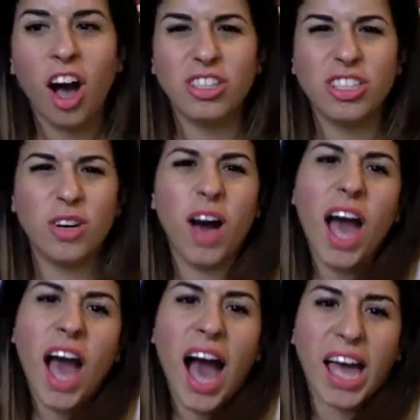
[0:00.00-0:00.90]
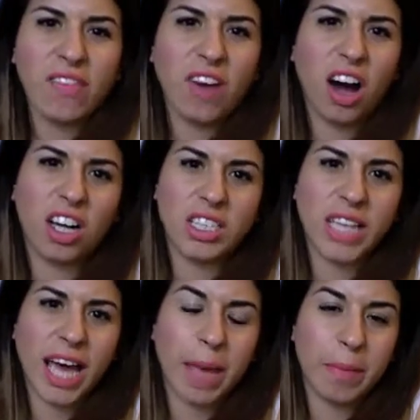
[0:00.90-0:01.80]
Also, I have a hard
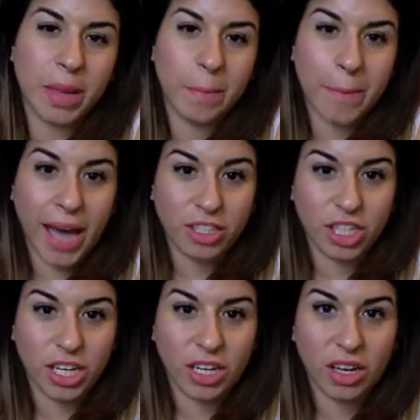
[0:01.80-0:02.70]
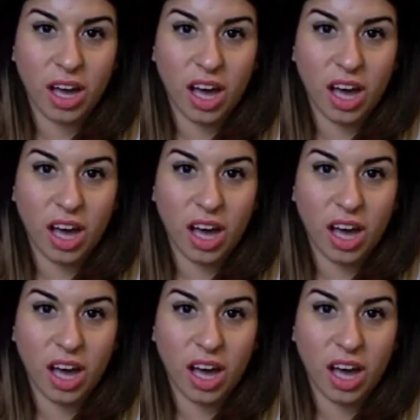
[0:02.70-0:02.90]
time matching.